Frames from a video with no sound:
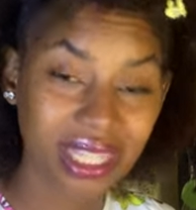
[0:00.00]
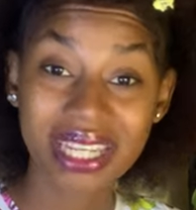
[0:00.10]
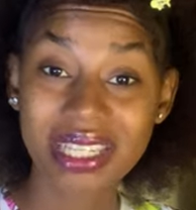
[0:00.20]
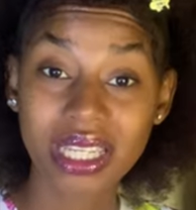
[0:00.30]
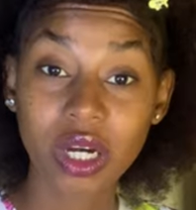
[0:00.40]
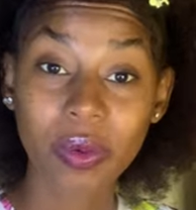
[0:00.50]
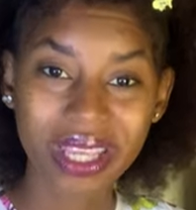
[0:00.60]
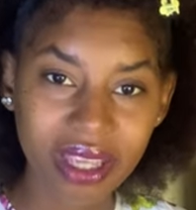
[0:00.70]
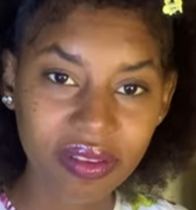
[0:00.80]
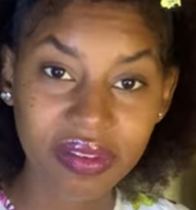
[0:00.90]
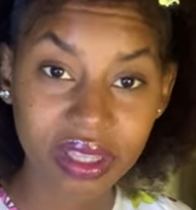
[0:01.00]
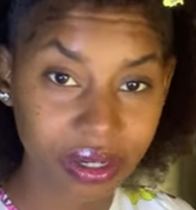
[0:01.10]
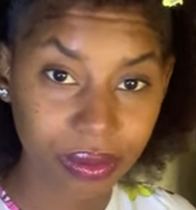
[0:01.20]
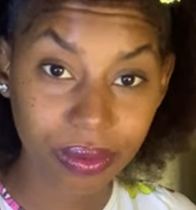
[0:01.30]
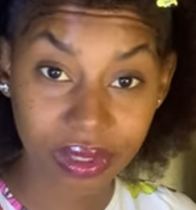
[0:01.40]
They see how evil
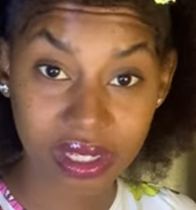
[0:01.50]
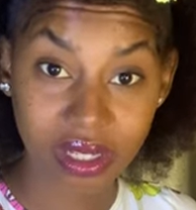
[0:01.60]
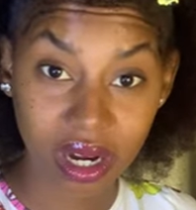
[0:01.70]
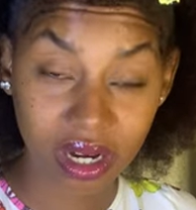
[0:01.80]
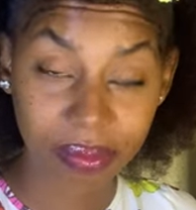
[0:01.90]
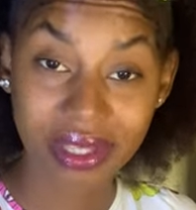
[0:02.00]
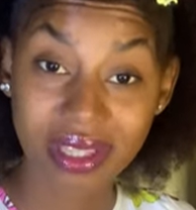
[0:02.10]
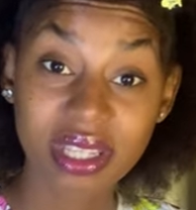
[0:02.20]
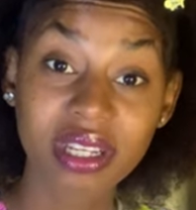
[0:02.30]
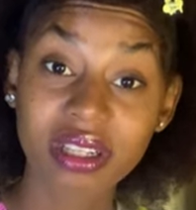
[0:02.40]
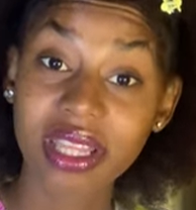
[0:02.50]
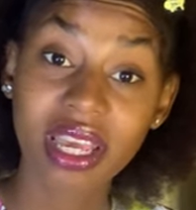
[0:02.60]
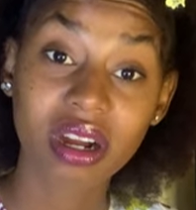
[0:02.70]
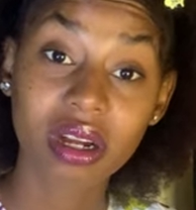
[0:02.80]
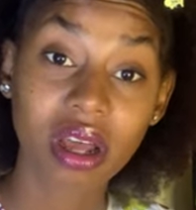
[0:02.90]
their owners are, but still
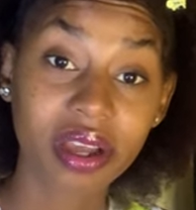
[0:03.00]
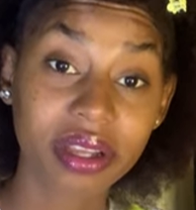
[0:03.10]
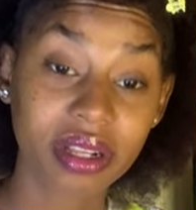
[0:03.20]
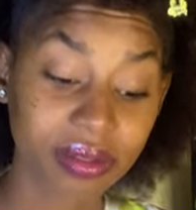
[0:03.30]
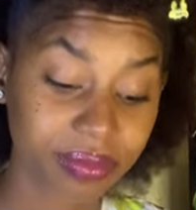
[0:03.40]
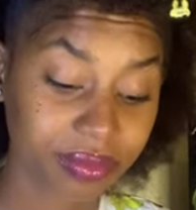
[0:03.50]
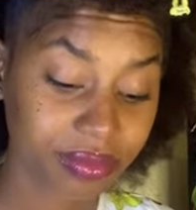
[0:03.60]
they are loyal.